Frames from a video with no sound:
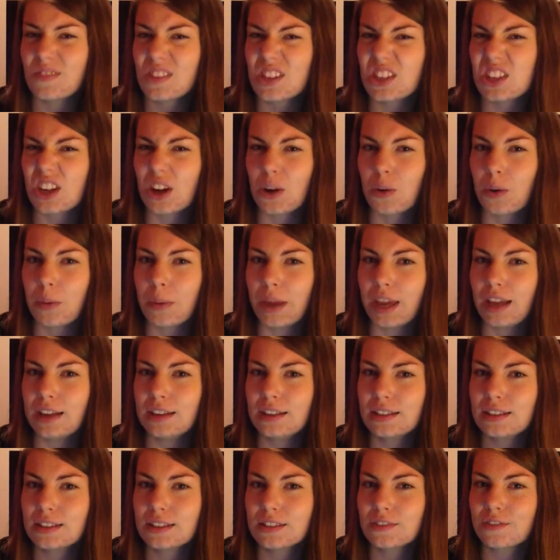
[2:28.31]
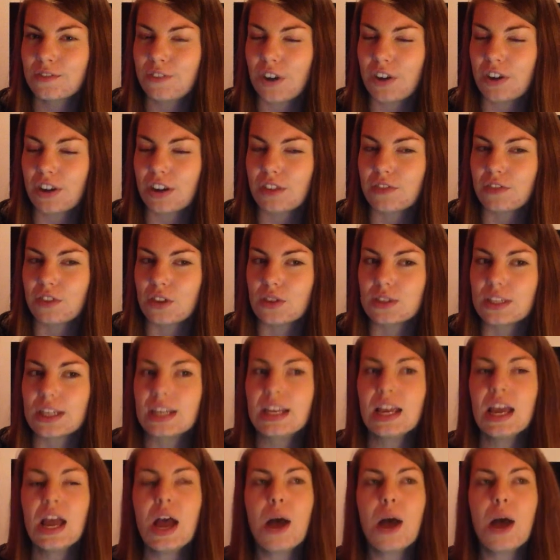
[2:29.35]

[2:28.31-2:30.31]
Do you know what I mean? It's very confusing.